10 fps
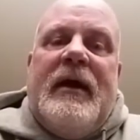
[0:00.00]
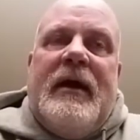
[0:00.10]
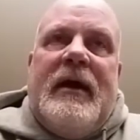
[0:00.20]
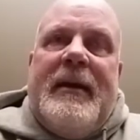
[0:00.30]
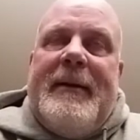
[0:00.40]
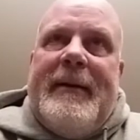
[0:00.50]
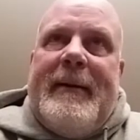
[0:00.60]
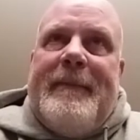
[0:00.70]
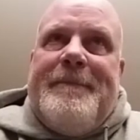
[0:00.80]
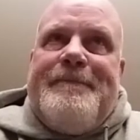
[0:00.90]
And
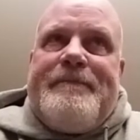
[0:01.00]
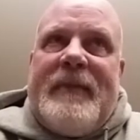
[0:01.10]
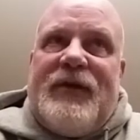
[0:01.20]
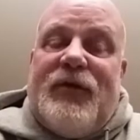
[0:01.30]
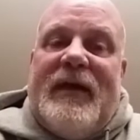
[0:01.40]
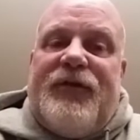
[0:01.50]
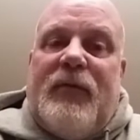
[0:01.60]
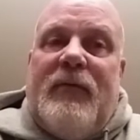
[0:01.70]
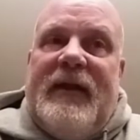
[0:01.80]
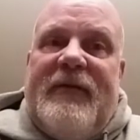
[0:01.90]
so that's
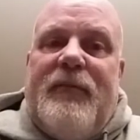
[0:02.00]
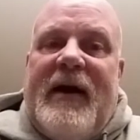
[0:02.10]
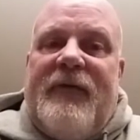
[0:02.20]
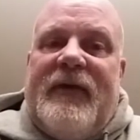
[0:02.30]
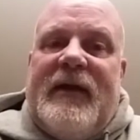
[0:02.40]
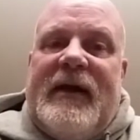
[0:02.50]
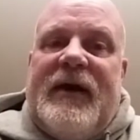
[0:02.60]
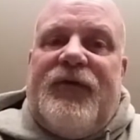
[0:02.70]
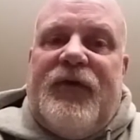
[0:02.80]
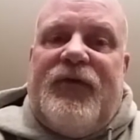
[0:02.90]
what we lived by for the
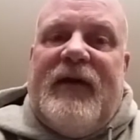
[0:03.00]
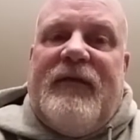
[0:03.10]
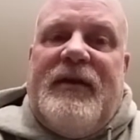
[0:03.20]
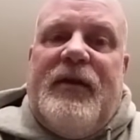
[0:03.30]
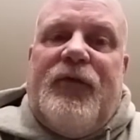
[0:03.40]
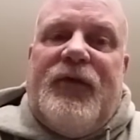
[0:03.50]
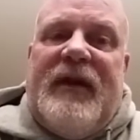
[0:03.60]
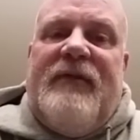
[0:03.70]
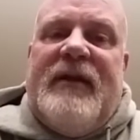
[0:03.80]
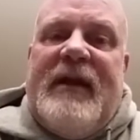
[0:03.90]
last 7 years,
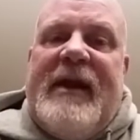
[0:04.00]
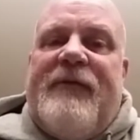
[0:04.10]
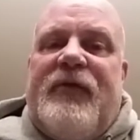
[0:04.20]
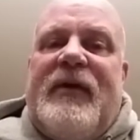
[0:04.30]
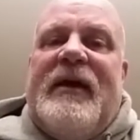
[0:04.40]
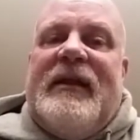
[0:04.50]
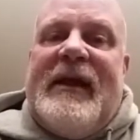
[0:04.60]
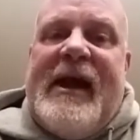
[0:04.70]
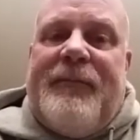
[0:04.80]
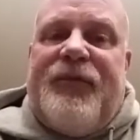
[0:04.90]
even after it
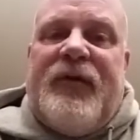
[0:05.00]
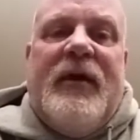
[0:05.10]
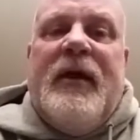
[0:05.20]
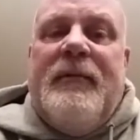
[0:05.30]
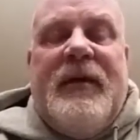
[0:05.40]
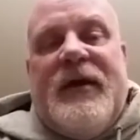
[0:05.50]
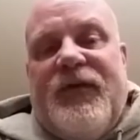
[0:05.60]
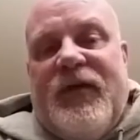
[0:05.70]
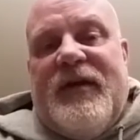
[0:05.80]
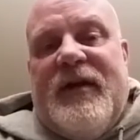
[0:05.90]
lapsed,
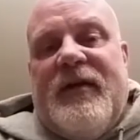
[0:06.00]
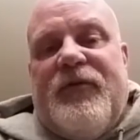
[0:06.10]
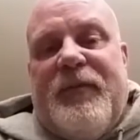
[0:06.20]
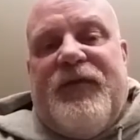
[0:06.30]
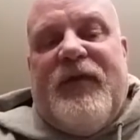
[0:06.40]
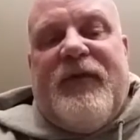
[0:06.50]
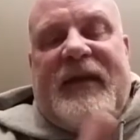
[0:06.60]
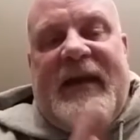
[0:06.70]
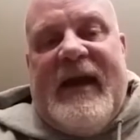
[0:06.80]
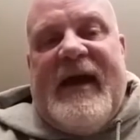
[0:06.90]
because it didn't
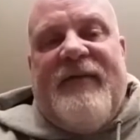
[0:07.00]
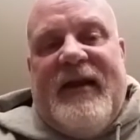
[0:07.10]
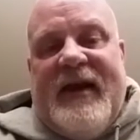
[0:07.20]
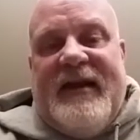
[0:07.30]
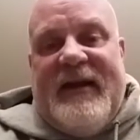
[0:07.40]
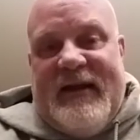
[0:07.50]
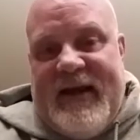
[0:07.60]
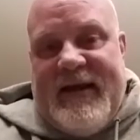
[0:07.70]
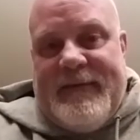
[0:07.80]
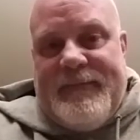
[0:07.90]
specifically have an ending
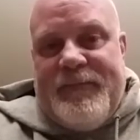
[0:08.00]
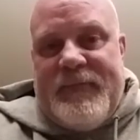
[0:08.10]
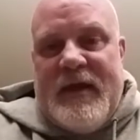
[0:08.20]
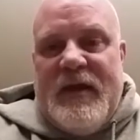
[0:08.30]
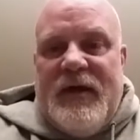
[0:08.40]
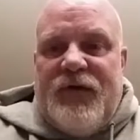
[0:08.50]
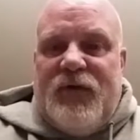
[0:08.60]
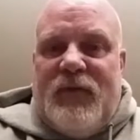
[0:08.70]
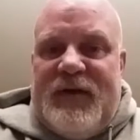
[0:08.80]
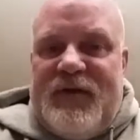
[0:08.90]
date.
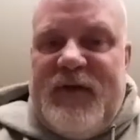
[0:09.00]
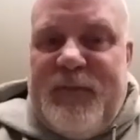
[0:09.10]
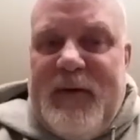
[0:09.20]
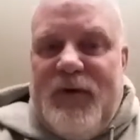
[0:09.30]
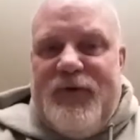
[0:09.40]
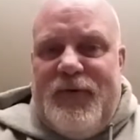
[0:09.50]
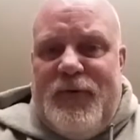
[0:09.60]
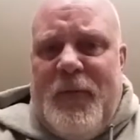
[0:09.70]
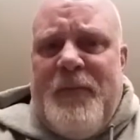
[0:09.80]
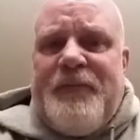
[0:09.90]
So what's this bill
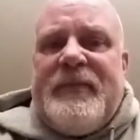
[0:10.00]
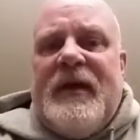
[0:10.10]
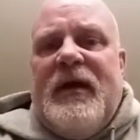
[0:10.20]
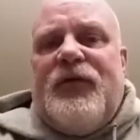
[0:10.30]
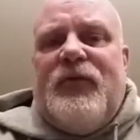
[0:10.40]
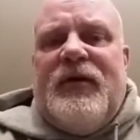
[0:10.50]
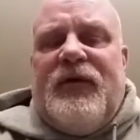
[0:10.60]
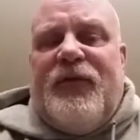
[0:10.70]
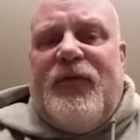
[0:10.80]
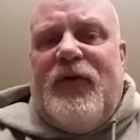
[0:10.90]
do? It's going
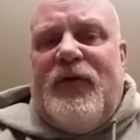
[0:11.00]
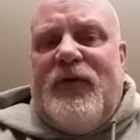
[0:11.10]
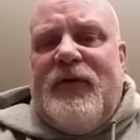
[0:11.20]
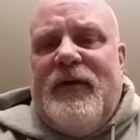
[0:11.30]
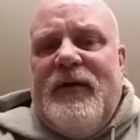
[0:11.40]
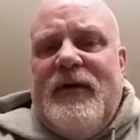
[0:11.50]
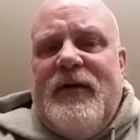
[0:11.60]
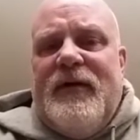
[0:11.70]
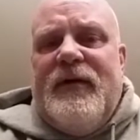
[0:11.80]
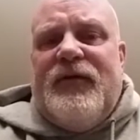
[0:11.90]
to further
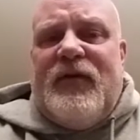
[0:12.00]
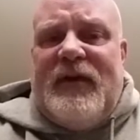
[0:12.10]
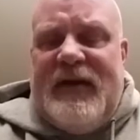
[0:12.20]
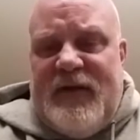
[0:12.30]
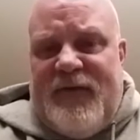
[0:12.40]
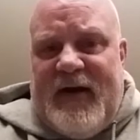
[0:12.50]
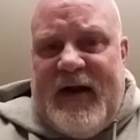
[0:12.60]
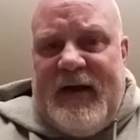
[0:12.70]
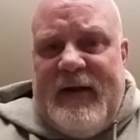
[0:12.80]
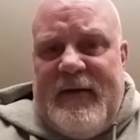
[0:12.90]

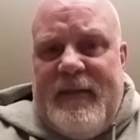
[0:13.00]
solidify